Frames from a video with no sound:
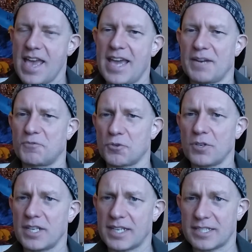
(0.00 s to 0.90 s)
And if
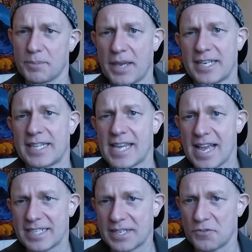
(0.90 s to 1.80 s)
journaling is a pain in the
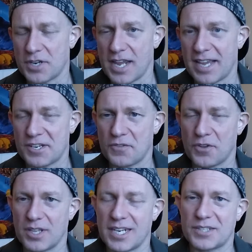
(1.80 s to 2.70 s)
ass every day and you
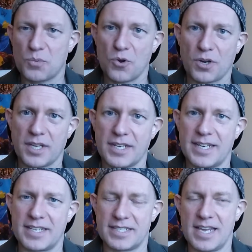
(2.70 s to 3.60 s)
feel that it's work and
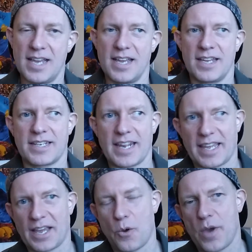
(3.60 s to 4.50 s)
it's
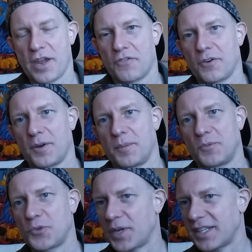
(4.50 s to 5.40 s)
taking away
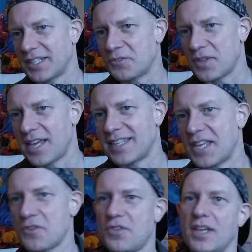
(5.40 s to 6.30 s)
from doing this or that and the
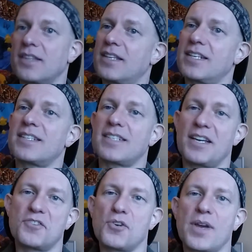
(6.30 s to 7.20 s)
other thing, then it's
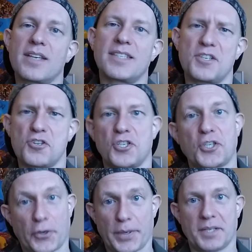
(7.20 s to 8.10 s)
not joyous and you
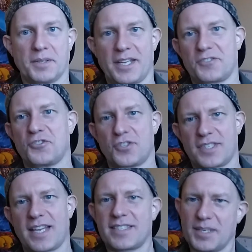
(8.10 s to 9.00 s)
shouldn't do it. It's
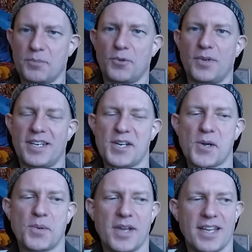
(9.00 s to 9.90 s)
just that simple. I
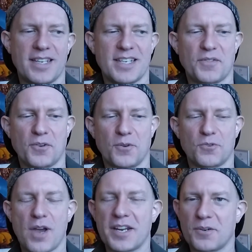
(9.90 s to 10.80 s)
know. And if you're
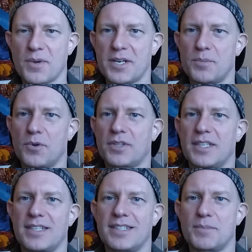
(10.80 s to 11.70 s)
trying to write a book,
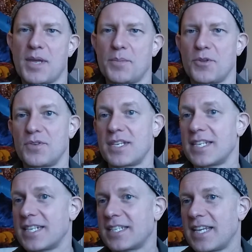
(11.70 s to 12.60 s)
then maybe you need to
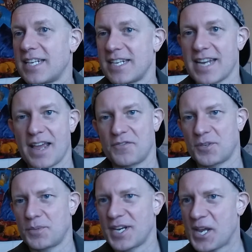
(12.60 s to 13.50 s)
dictate it and have
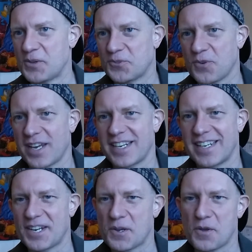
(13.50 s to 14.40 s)
somebody ghostwrite it,
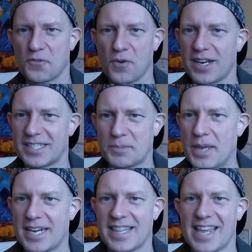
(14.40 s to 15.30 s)
you know, if writing's a
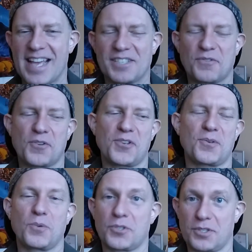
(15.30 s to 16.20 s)
pain in the ass for
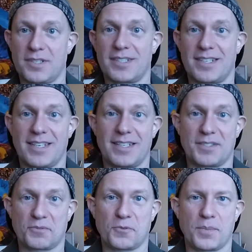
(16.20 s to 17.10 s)
you, which it
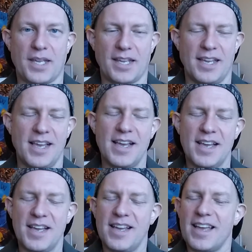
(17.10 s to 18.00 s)
is for me.
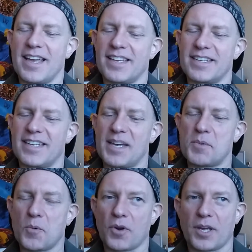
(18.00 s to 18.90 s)
And I've
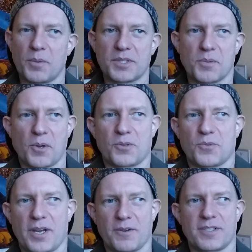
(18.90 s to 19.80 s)
been working with some
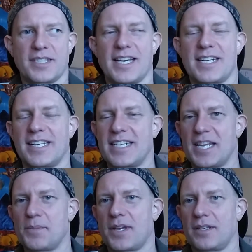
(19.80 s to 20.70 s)
ghostwriters on that
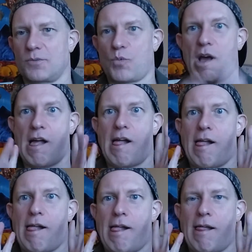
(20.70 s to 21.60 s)
idea because, wow,
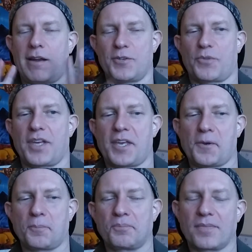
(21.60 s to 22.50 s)
no thank
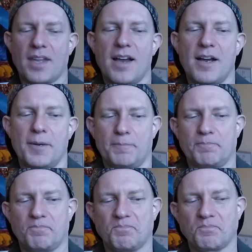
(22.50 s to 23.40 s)
you. And